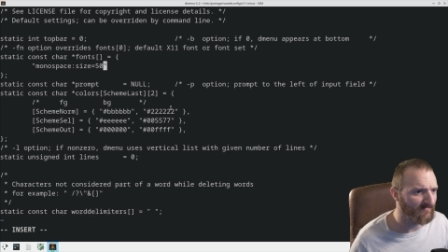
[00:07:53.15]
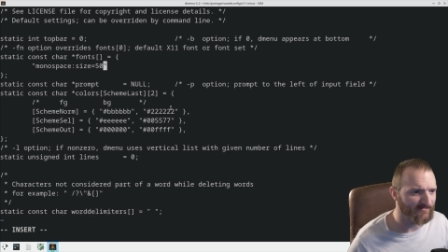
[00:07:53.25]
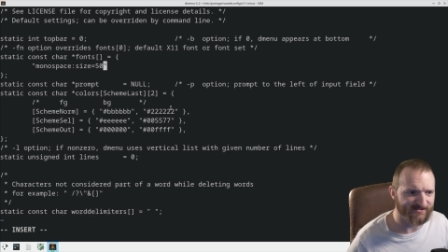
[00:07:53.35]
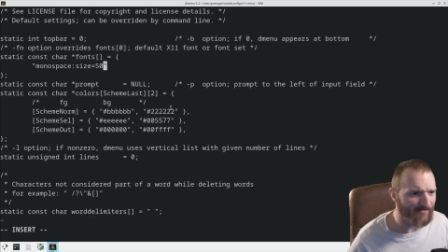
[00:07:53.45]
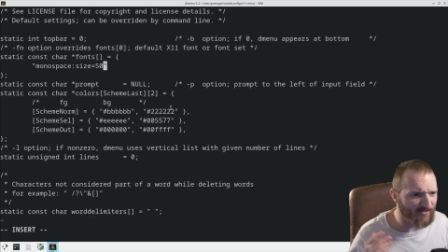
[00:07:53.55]

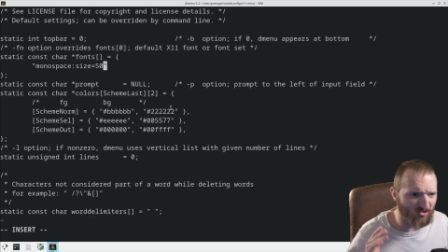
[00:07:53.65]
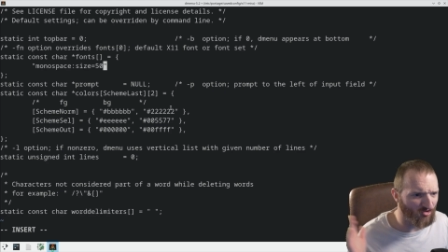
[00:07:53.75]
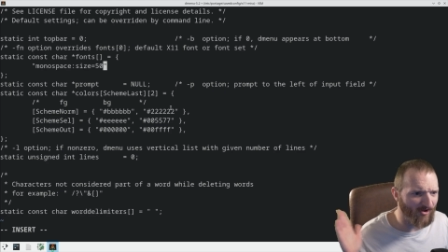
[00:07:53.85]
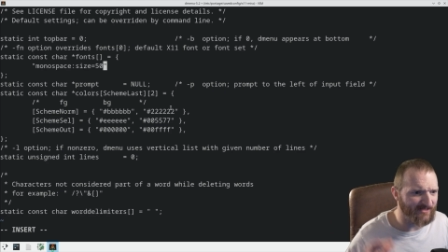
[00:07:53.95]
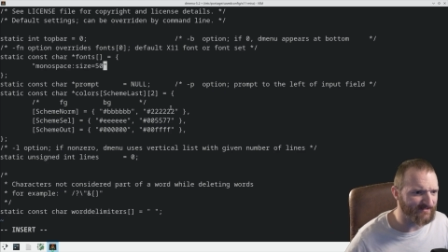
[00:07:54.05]
Something
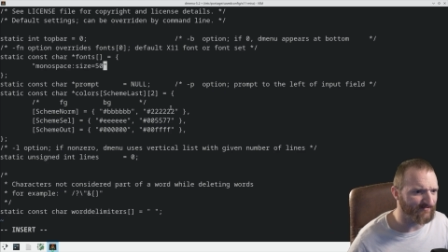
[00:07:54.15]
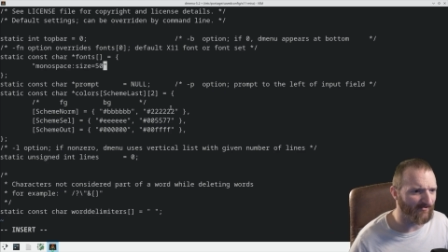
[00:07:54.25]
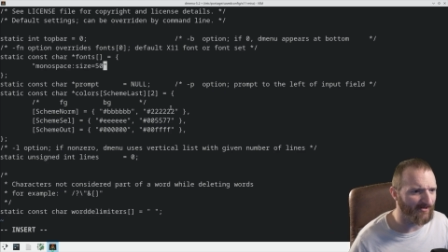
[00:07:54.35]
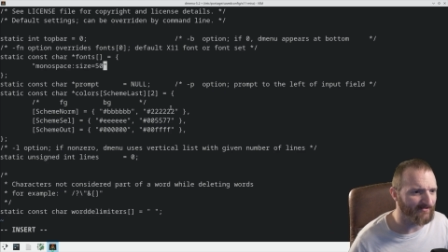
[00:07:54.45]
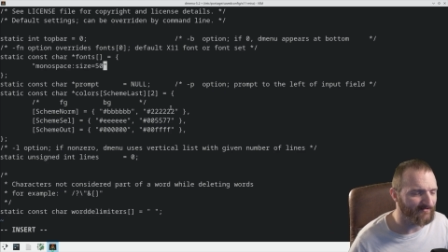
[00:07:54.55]
crazy,
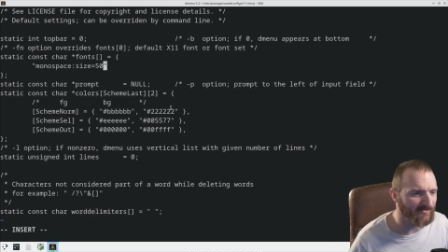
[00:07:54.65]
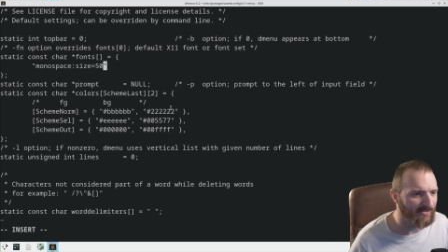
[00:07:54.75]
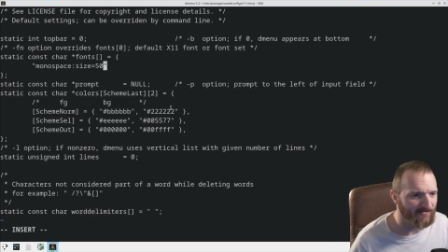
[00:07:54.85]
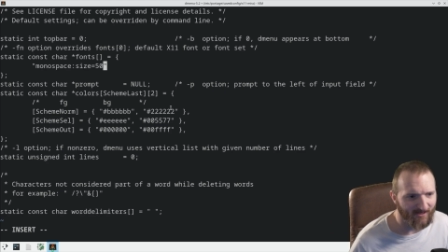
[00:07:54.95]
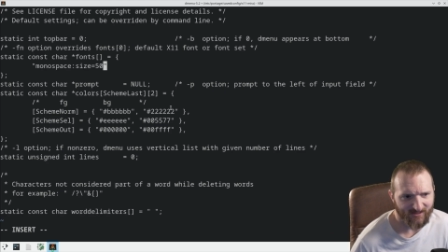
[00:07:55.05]
right?
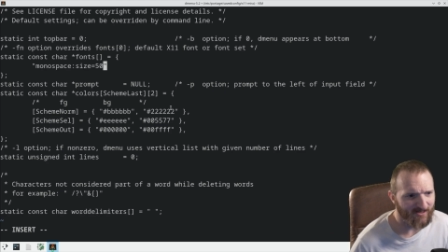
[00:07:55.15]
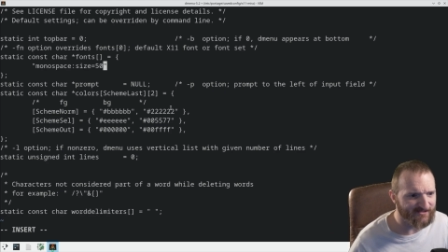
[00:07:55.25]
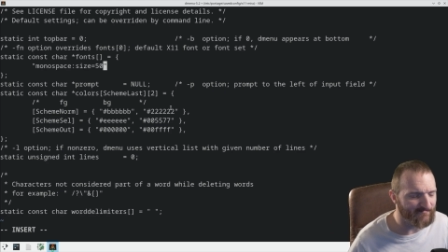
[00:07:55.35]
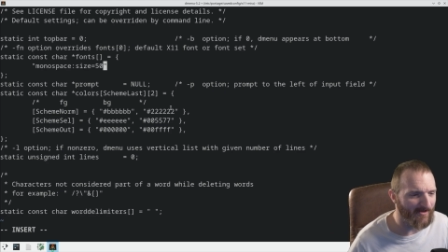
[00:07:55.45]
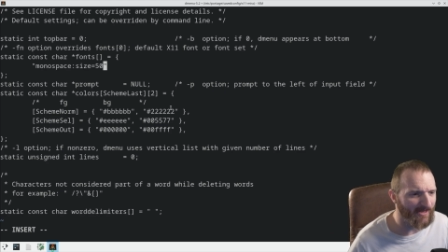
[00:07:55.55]
Like it
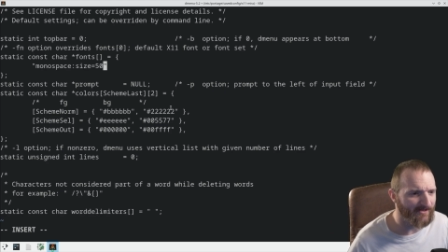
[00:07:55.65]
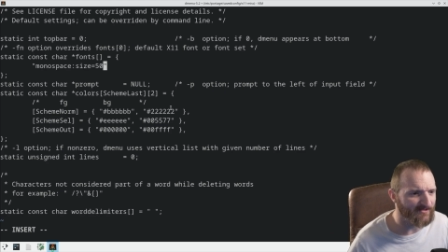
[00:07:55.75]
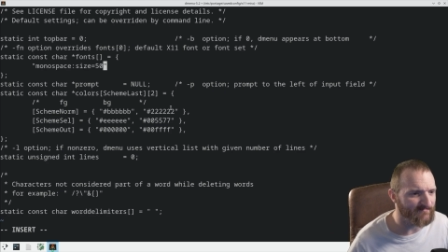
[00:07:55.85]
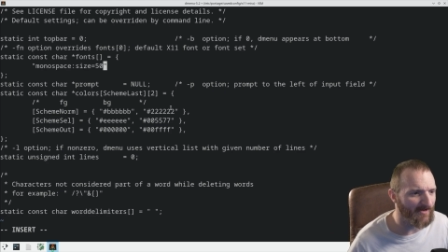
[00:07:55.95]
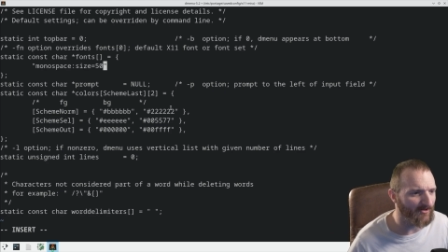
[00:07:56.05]
doesn't, it
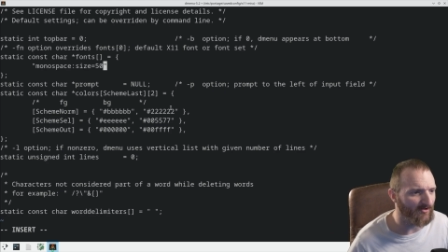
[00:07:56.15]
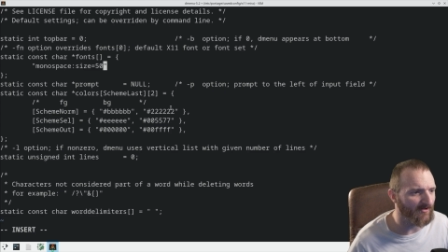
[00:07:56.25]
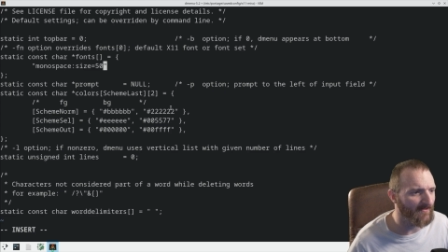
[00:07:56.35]
doesn't matter.